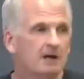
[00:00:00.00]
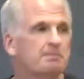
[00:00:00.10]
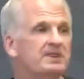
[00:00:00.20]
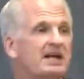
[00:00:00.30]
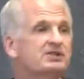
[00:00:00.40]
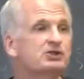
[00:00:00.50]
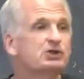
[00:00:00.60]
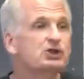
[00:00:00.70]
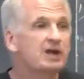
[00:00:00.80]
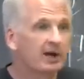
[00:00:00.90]
But that's a
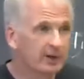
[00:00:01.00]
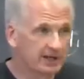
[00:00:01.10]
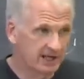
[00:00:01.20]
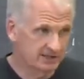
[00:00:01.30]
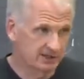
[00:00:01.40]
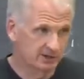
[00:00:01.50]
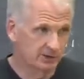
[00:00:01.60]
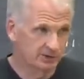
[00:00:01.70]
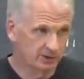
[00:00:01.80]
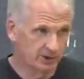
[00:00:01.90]
generic
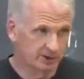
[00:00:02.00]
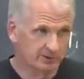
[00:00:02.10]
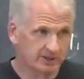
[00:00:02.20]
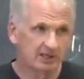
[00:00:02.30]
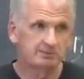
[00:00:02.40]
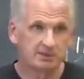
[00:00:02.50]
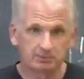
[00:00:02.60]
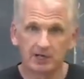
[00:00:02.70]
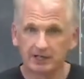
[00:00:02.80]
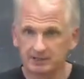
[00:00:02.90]
anti-colonial argument that can be
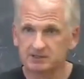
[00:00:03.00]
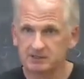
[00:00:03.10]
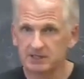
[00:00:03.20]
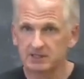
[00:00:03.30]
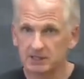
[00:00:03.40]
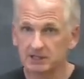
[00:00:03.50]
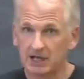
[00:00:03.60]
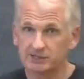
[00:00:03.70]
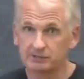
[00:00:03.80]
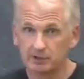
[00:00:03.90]
applied in
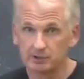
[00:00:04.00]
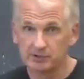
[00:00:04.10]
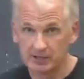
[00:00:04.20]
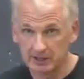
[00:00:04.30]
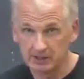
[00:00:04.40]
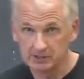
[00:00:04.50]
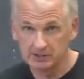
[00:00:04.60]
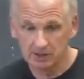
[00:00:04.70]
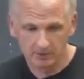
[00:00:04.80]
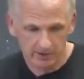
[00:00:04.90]
lots of other
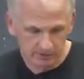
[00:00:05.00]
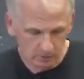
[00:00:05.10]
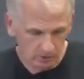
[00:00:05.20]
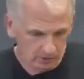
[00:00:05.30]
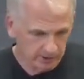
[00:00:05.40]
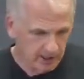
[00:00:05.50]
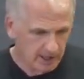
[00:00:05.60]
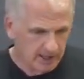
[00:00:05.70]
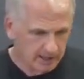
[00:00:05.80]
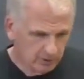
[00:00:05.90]
settings around the world,
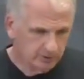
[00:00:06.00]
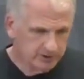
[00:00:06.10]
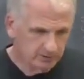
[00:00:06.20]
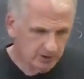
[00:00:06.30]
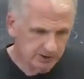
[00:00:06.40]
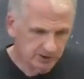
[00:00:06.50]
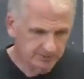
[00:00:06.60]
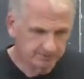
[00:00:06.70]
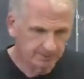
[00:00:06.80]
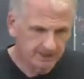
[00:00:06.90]
including in
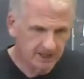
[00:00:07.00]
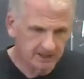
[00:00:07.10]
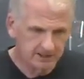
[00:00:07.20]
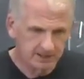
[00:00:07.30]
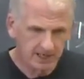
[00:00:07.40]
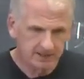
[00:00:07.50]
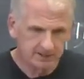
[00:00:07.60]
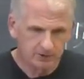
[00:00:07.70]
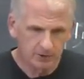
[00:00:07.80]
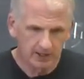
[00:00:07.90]
Russia and
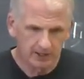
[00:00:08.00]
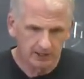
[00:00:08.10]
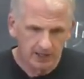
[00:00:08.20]
in Ukraine.